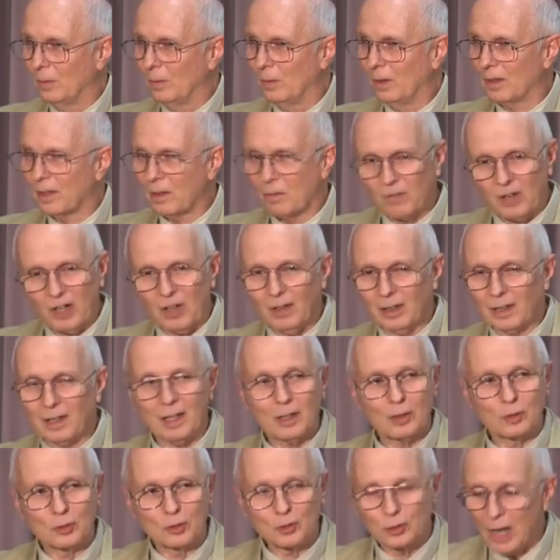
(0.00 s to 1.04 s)
with very
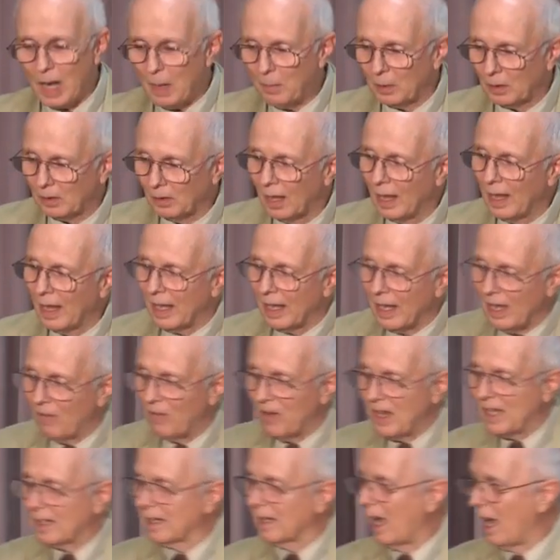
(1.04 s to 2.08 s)
little trouble if
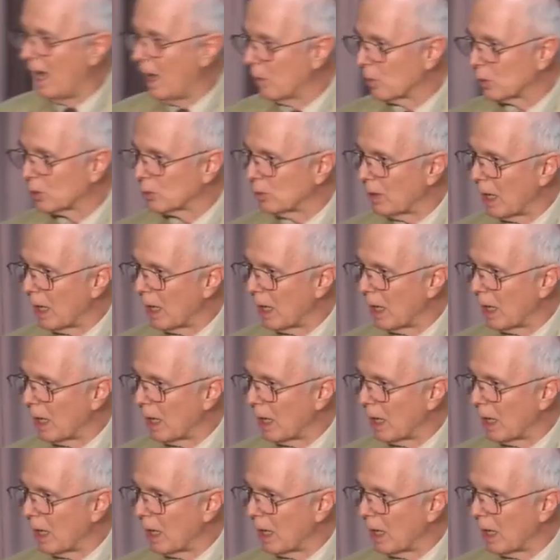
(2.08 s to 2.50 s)
he comes